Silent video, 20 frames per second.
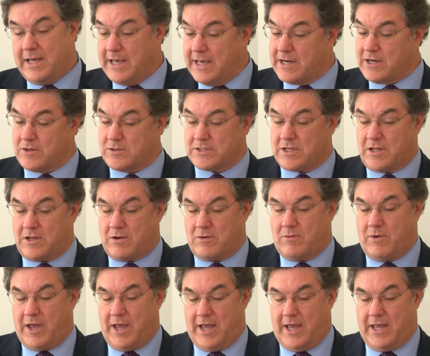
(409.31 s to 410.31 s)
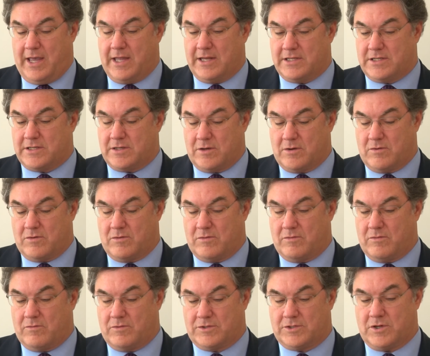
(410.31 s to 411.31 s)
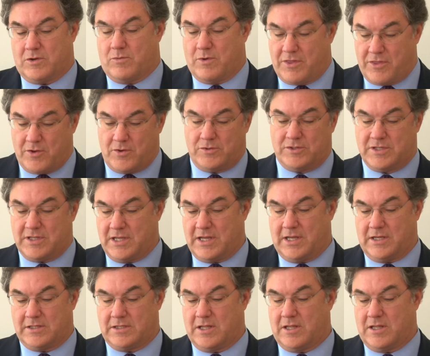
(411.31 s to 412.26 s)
And it goes a long way. And so with those things,